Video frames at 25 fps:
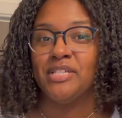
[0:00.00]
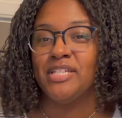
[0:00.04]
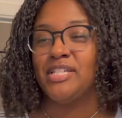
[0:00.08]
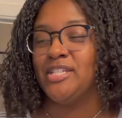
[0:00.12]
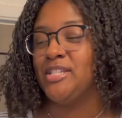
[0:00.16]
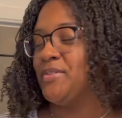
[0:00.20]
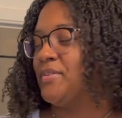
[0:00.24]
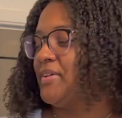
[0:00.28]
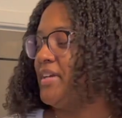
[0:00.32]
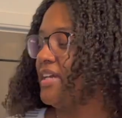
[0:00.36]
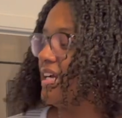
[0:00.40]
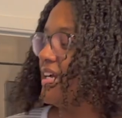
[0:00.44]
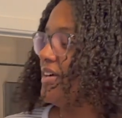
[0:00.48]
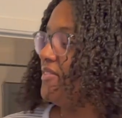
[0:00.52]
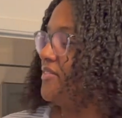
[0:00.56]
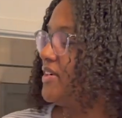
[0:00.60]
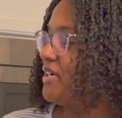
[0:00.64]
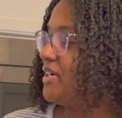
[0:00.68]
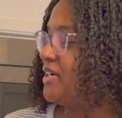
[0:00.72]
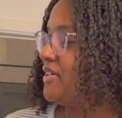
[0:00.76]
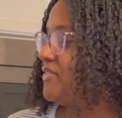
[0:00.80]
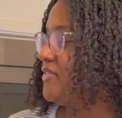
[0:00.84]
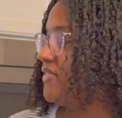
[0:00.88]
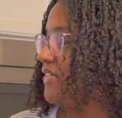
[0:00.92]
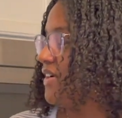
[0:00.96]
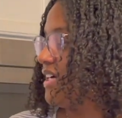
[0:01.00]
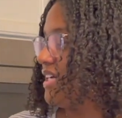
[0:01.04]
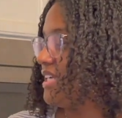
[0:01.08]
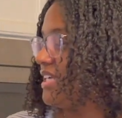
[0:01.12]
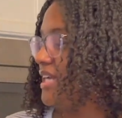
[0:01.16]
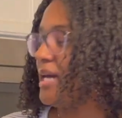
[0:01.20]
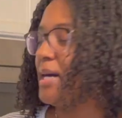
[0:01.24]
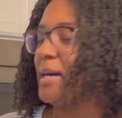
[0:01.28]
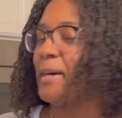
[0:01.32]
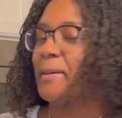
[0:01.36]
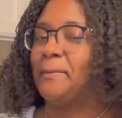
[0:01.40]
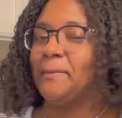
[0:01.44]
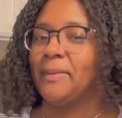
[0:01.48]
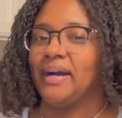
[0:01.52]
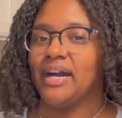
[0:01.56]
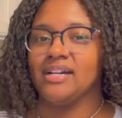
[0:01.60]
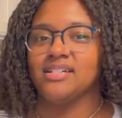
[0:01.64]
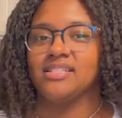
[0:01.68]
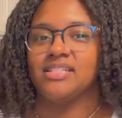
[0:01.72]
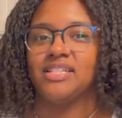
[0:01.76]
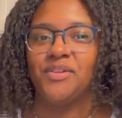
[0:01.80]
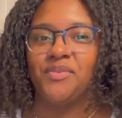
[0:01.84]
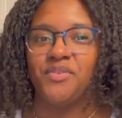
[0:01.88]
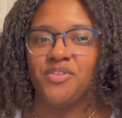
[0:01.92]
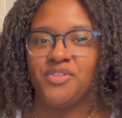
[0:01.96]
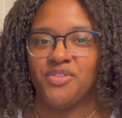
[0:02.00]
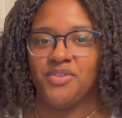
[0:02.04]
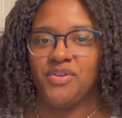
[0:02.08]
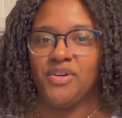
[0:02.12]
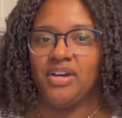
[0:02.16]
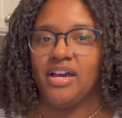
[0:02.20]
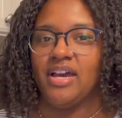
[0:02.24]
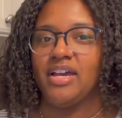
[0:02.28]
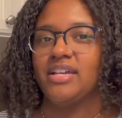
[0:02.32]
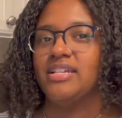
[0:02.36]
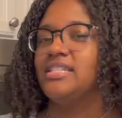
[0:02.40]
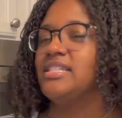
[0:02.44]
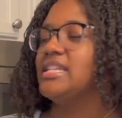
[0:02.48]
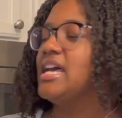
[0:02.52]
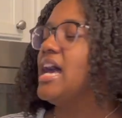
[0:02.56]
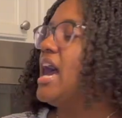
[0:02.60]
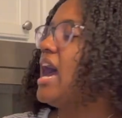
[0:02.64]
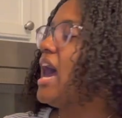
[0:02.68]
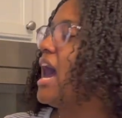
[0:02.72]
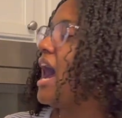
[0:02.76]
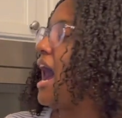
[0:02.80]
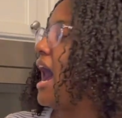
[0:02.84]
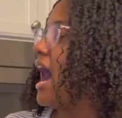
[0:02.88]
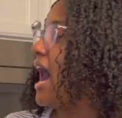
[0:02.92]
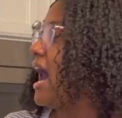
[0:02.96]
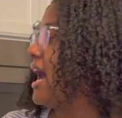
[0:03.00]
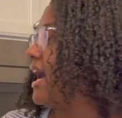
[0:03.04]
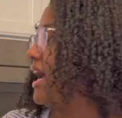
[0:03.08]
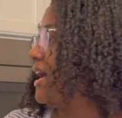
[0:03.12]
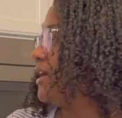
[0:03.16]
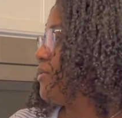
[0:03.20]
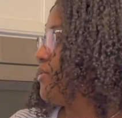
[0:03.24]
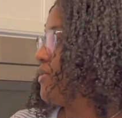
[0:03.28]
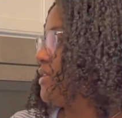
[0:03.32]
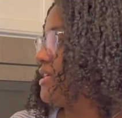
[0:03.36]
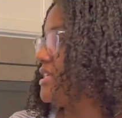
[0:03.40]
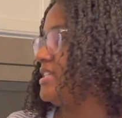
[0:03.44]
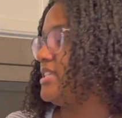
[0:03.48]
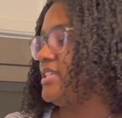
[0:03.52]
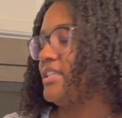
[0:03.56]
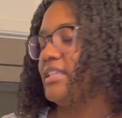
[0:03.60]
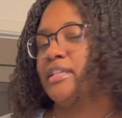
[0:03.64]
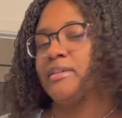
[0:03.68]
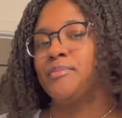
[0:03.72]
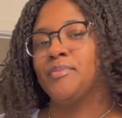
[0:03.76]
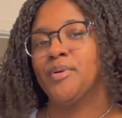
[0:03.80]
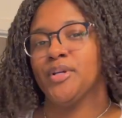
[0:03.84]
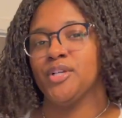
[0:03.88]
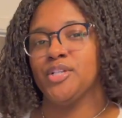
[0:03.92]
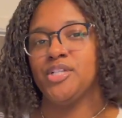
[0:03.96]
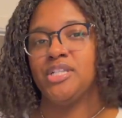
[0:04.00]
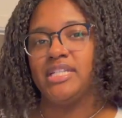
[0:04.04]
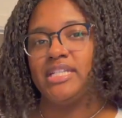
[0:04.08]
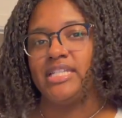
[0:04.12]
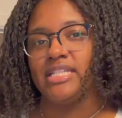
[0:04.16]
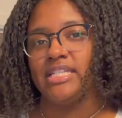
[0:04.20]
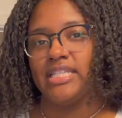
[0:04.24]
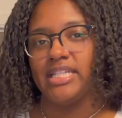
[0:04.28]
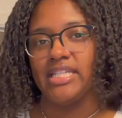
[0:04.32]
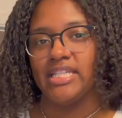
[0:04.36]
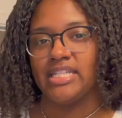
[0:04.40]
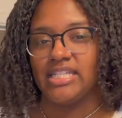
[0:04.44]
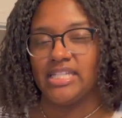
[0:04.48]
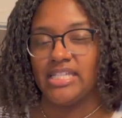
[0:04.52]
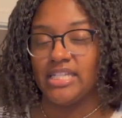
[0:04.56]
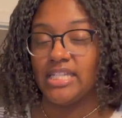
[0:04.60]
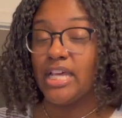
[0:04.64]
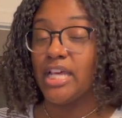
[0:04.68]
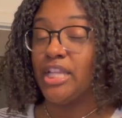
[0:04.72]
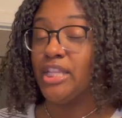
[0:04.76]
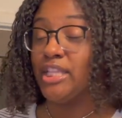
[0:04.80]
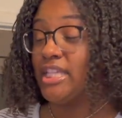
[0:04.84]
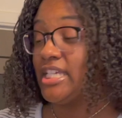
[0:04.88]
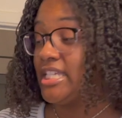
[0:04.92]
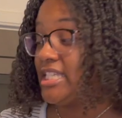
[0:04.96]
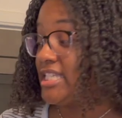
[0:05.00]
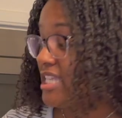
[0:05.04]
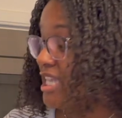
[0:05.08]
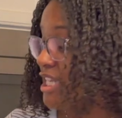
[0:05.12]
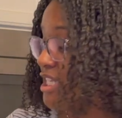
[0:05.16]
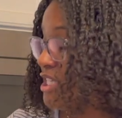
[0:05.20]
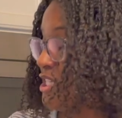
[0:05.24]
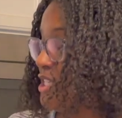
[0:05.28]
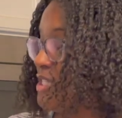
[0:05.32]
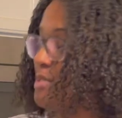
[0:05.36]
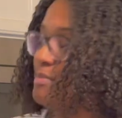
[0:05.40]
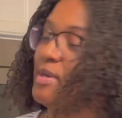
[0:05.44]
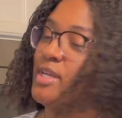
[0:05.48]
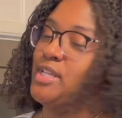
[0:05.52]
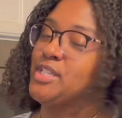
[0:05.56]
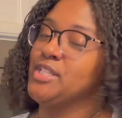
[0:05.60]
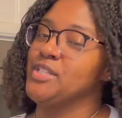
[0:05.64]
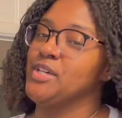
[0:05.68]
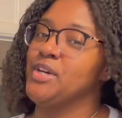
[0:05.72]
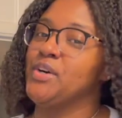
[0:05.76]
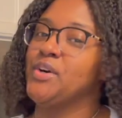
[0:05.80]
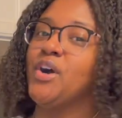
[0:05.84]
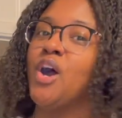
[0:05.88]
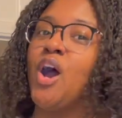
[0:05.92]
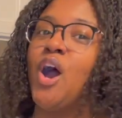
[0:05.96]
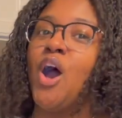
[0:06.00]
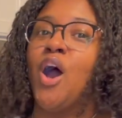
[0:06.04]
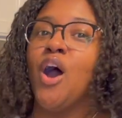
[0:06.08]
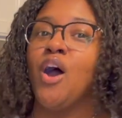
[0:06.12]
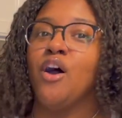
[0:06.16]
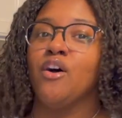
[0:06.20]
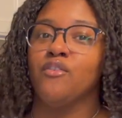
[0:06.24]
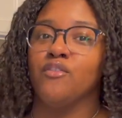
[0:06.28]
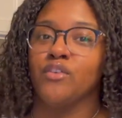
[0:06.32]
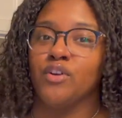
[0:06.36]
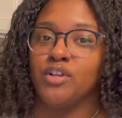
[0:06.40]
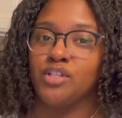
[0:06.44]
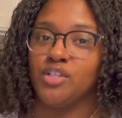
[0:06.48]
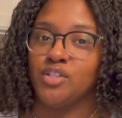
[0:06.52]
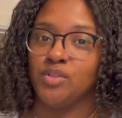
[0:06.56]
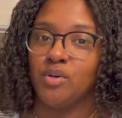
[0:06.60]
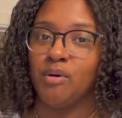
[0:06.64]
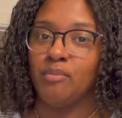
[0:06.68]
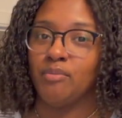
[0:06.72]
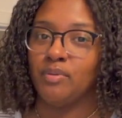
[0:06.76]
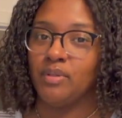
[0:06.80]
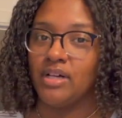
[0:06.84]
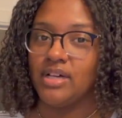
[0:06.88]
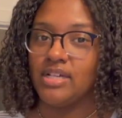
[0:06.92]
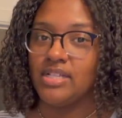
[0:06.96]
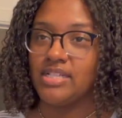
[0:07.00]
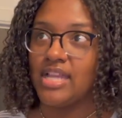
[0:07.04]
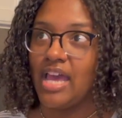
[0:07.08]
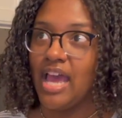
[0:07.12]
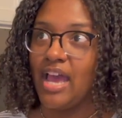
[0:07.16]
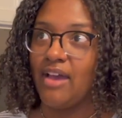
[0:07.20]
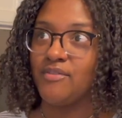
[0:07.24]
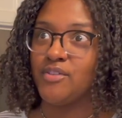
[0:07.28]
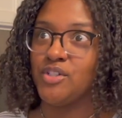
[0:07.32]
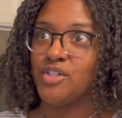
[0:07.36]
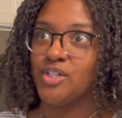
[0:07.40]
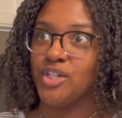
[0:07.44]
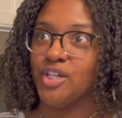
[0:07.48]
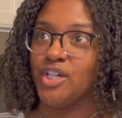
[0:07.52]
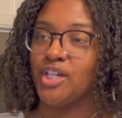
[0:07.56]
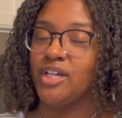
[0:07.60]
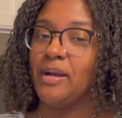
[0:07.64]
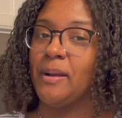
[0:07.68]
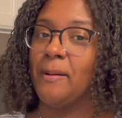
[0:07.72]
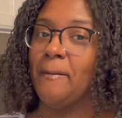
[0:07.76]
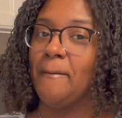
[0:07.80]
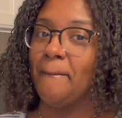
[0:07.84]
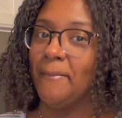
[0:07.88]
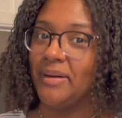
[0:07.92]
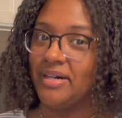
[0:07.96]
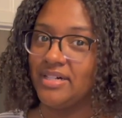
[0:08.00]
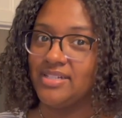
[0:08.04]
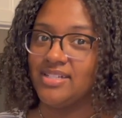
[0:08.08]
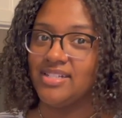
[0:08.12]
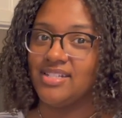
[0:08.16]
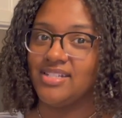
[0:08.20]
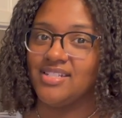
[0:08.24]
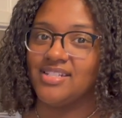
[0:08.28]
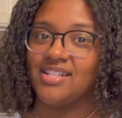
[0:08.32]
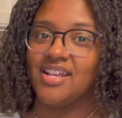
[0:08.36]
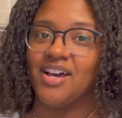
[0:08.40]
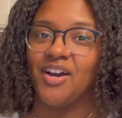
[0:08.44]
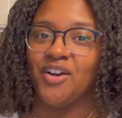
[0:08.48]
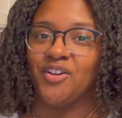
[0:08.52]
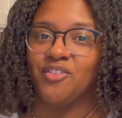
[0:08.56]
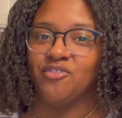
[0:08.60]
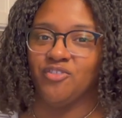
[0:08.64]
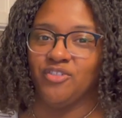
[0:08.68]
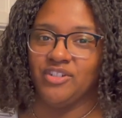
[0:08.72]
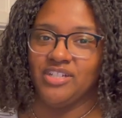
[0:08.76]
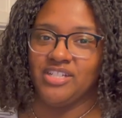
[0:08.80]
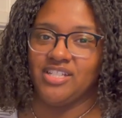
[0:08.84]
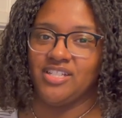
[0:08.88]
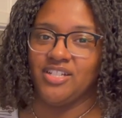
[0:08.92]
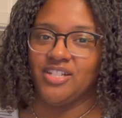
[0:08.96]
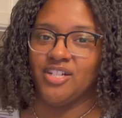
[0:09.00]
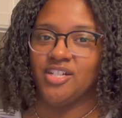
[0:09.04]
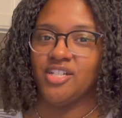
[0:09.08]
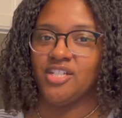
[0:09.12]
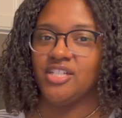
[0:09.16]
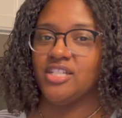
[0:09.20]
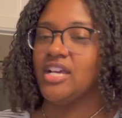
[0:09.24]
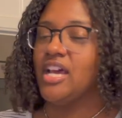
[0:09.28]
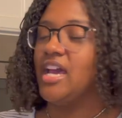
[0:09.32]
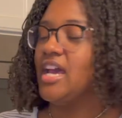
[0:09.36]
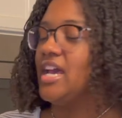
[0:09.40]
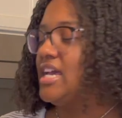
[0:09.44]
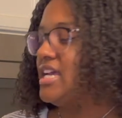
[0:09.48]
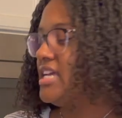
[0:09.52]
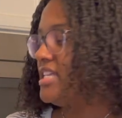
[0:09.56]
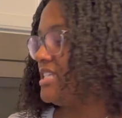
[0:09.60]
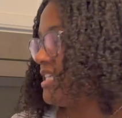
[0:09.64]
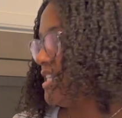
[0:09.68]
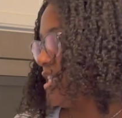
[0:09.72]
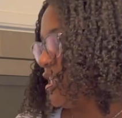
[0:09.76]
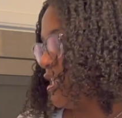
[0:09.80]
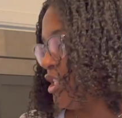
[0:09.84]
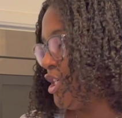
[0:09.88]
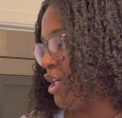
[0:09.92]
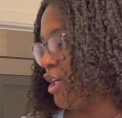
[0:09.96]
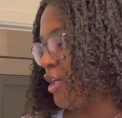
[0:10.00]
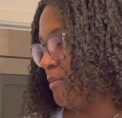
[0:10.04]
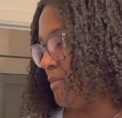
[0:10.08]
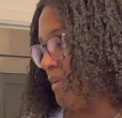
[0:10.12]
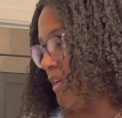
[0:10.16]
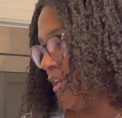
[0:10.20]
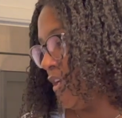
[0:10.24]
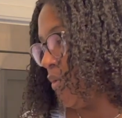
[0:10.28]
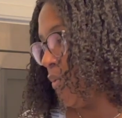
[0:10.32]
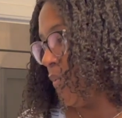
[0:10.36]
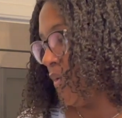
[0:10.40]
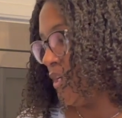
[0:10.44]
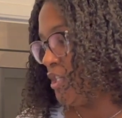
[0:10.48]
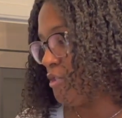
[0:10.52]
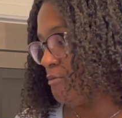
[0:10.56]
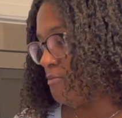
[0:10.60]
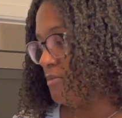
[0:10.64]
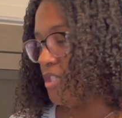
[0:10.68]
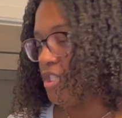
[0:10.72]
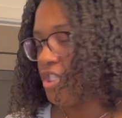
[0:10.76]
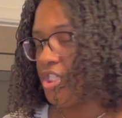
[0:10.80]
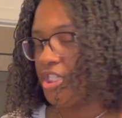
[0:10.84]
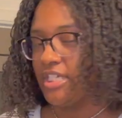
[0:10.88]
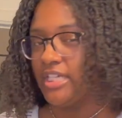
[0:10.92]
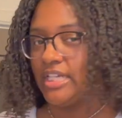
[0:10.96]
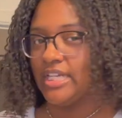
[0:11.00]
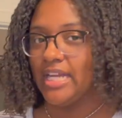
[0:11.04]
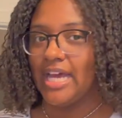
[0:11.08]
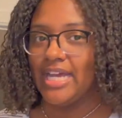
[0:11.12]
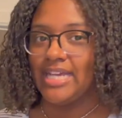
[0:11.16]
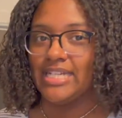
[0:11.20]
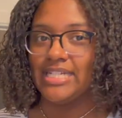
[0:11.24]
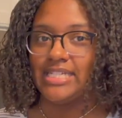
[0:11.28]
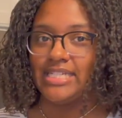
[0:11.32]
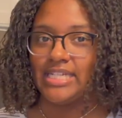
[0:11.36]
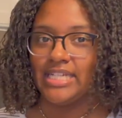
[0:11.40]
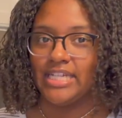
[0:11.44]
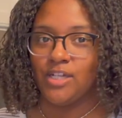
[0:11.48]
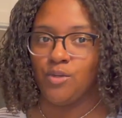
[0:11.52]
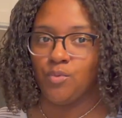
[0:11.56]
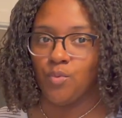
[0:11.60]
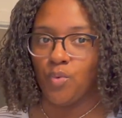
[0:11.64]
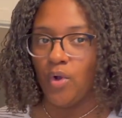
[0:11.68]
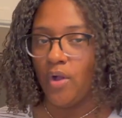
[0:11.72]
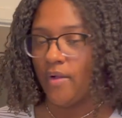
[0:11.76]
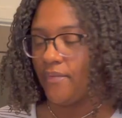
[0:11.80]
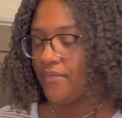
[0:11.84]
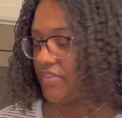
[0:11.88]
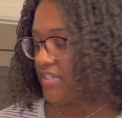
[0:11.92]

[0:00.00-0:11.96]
doing a very fun unboxing with you guys. I recently purchased this Nespresso VertuoPlus after months of research to determine which machine I did want.